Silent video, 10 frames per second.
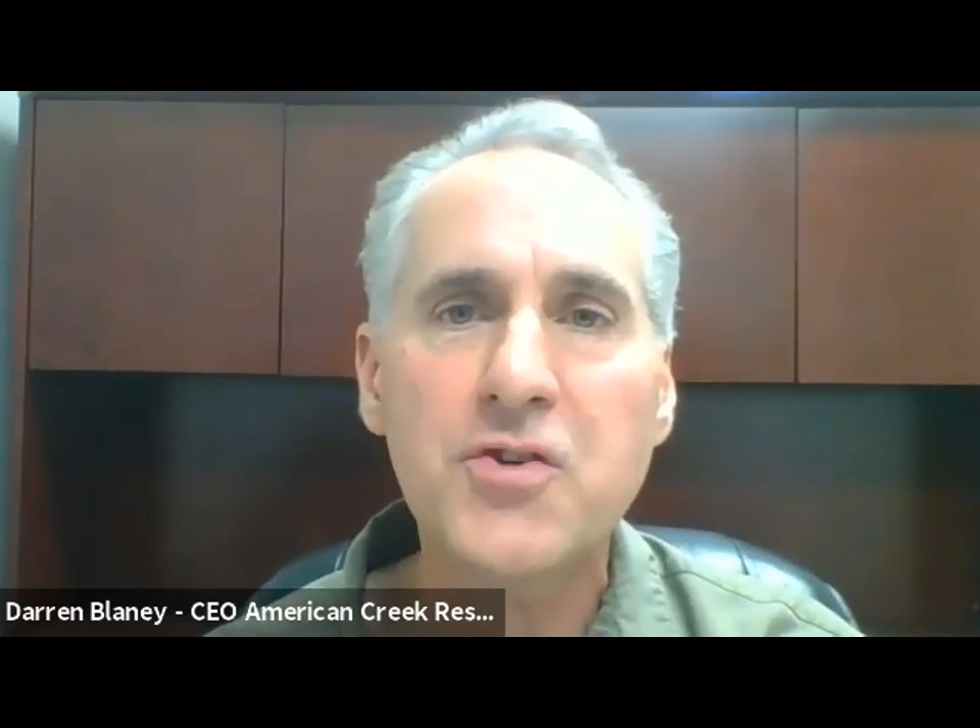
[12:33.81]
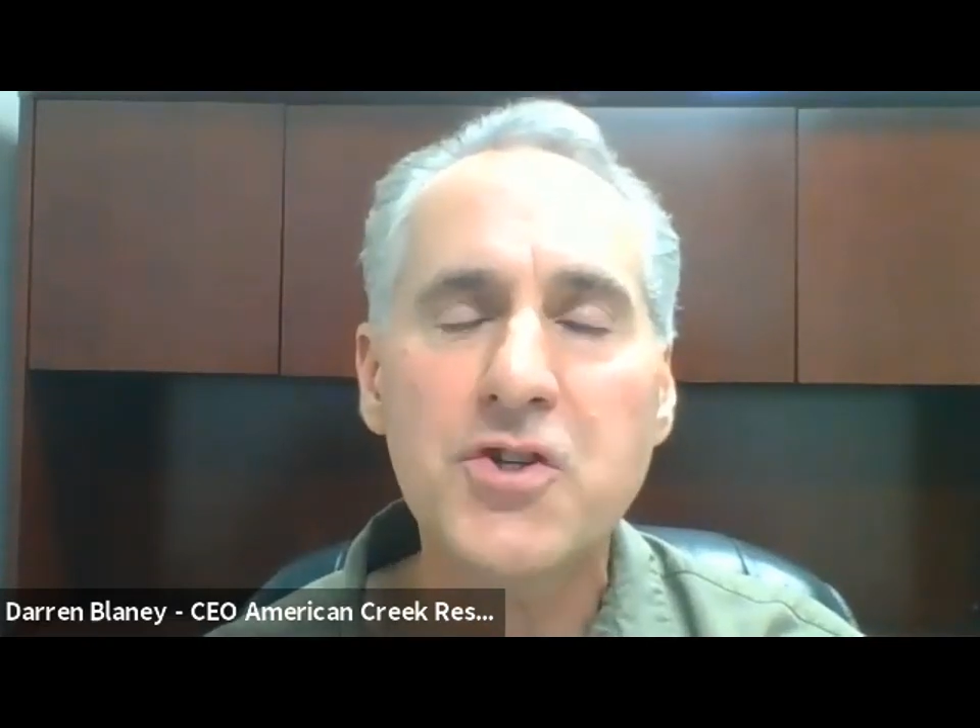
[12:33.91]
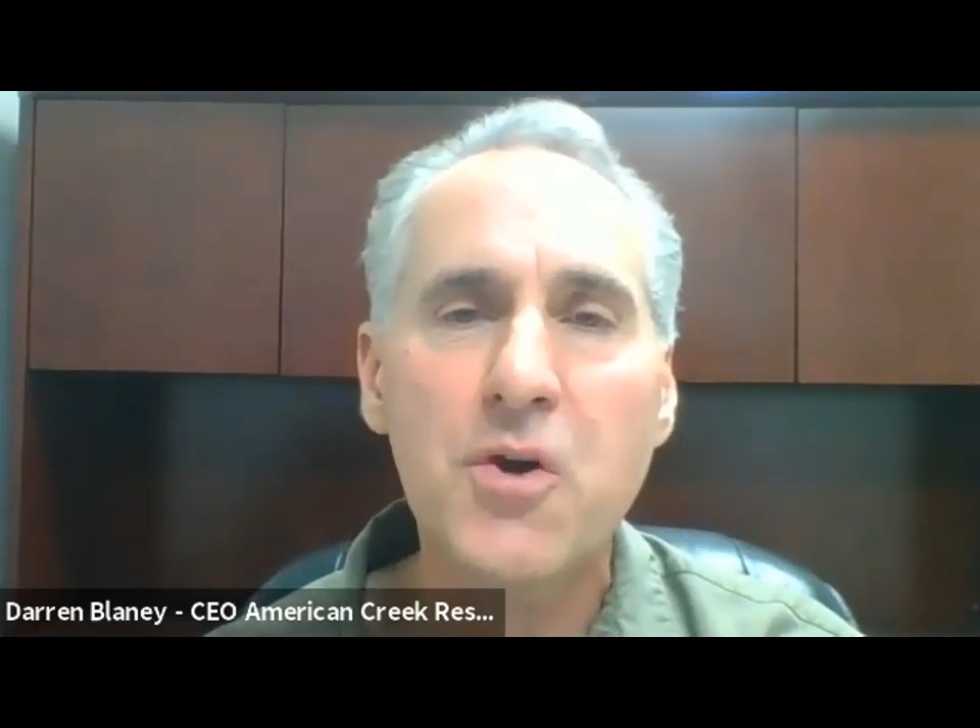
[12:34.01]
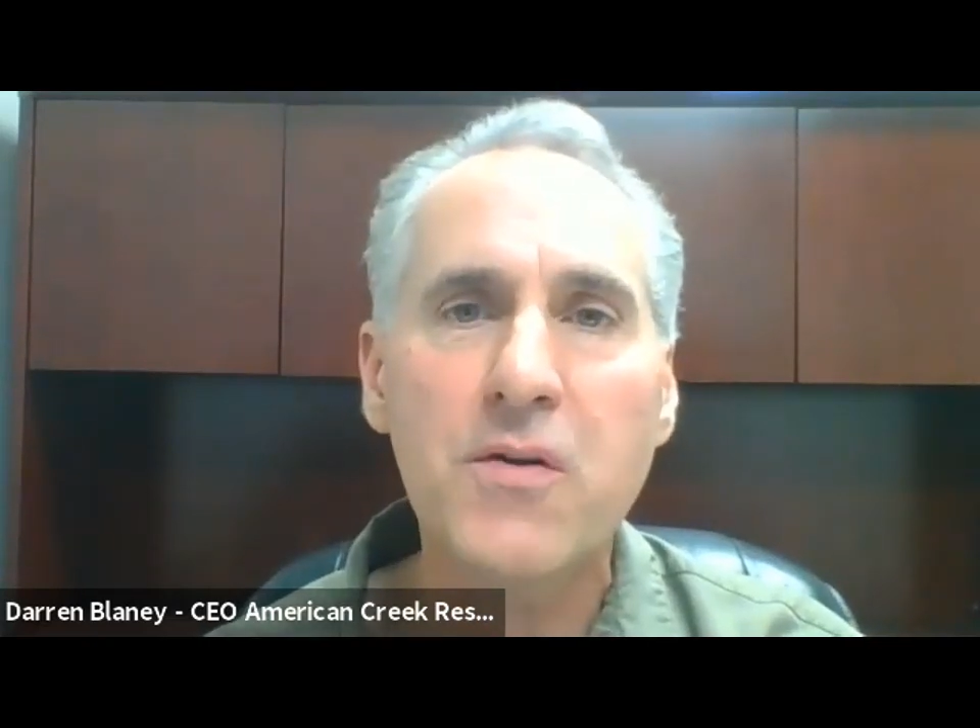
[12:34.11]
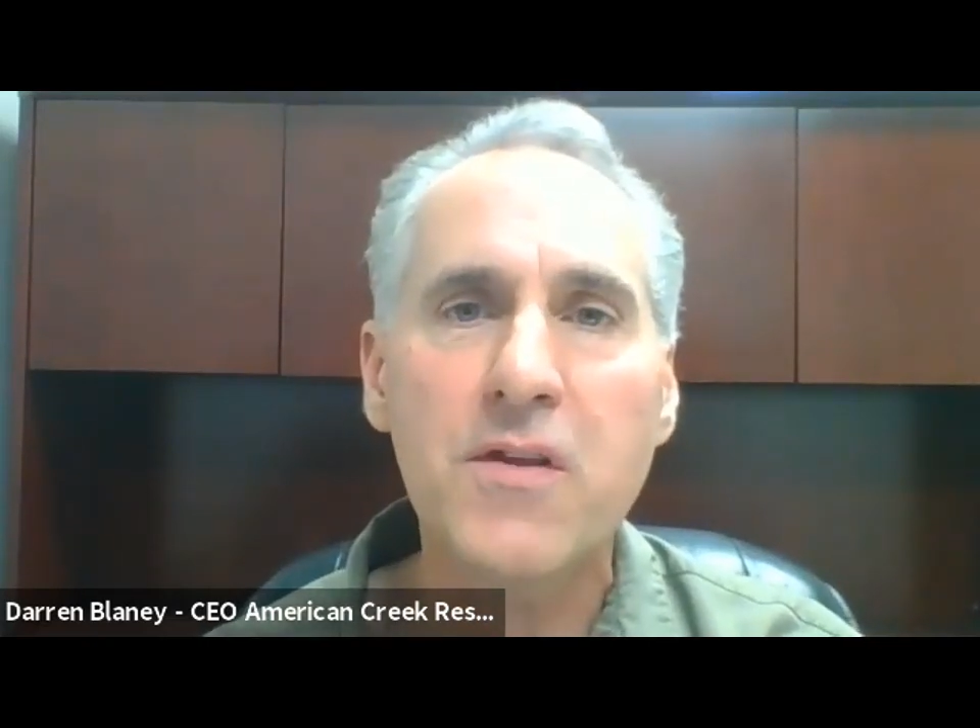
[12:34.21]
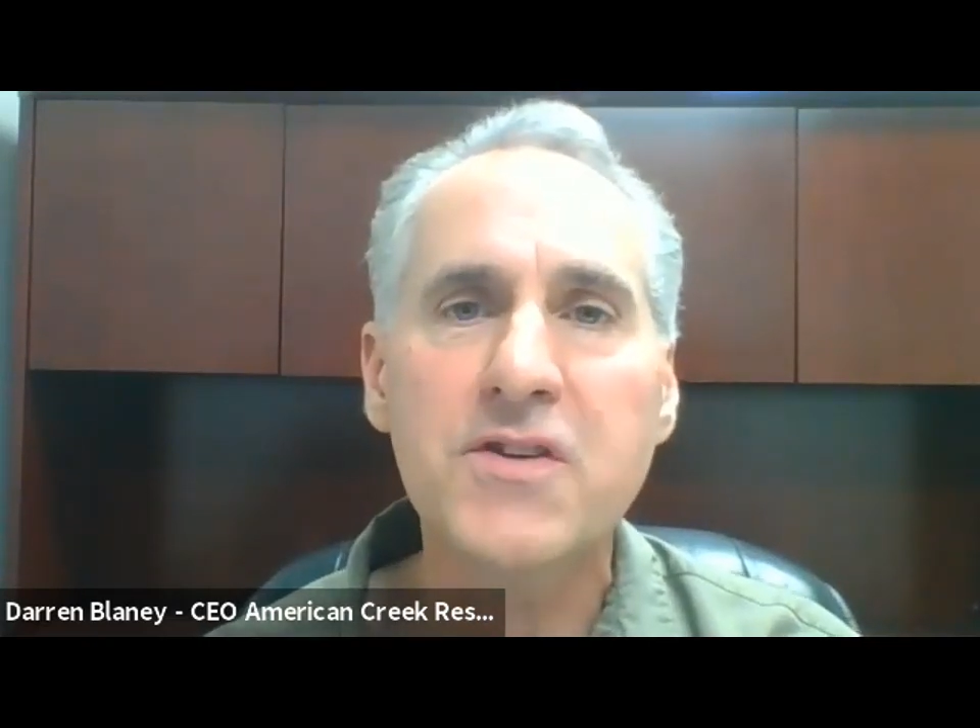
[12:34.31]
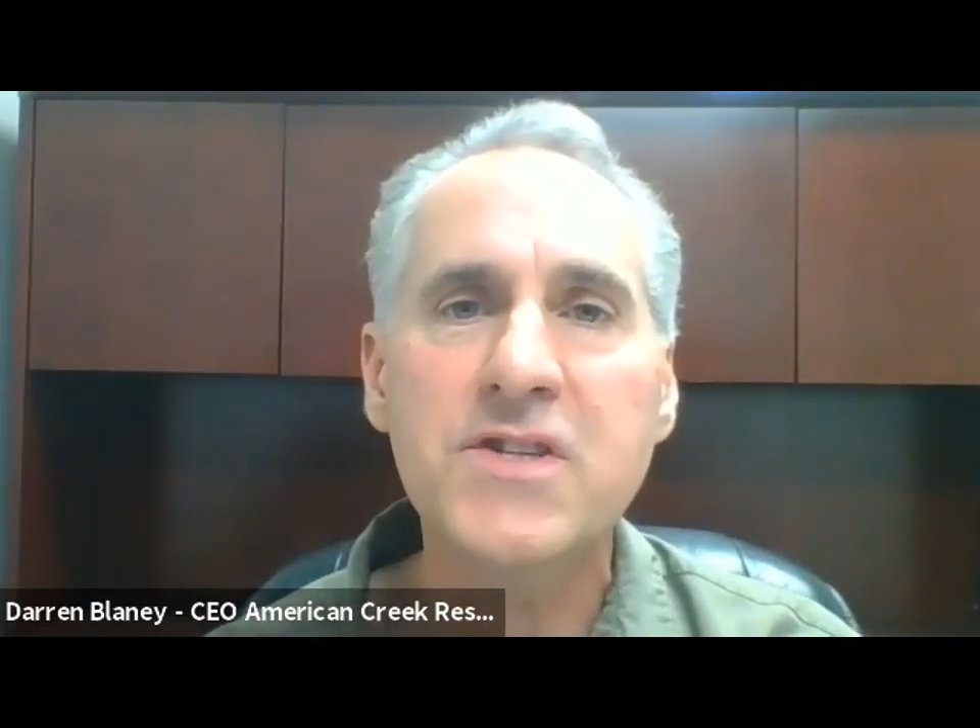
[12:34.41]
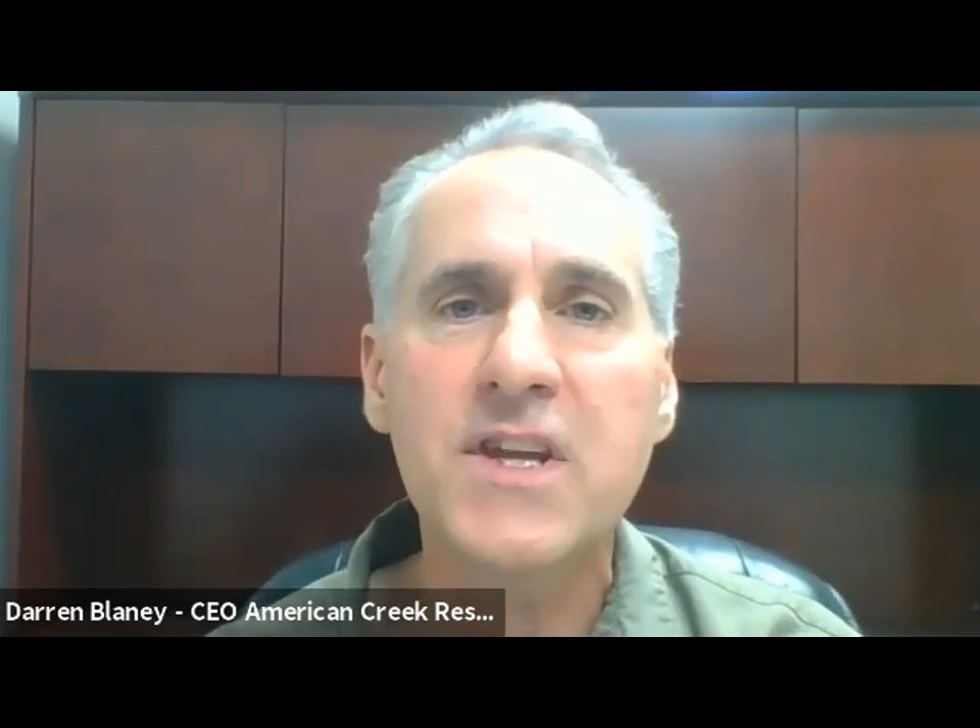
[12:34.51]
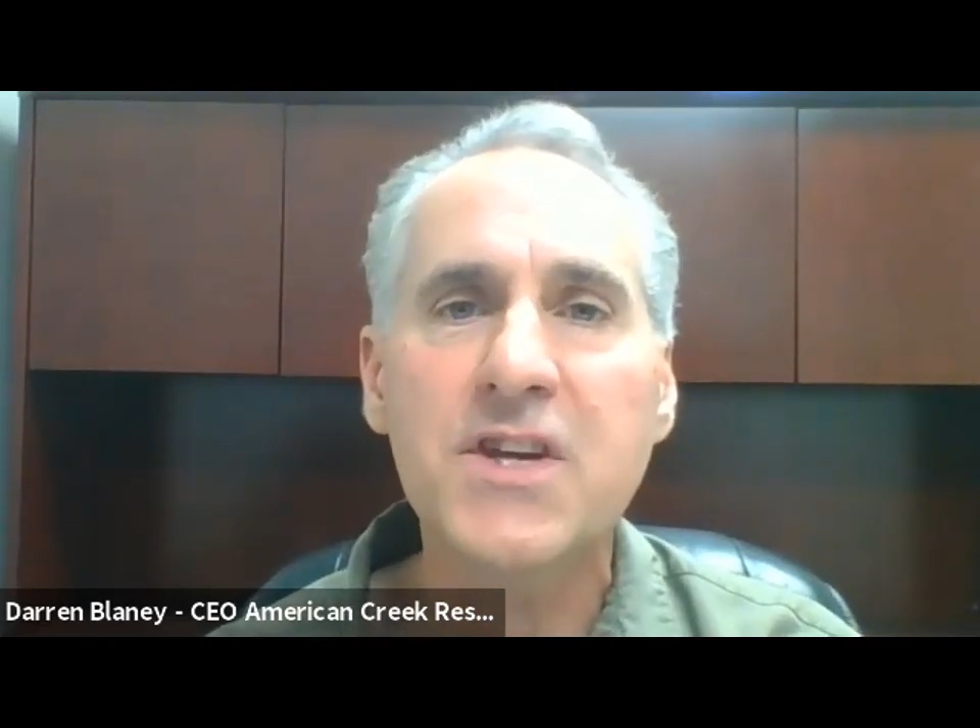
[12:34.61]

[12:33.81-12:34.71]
show that there's an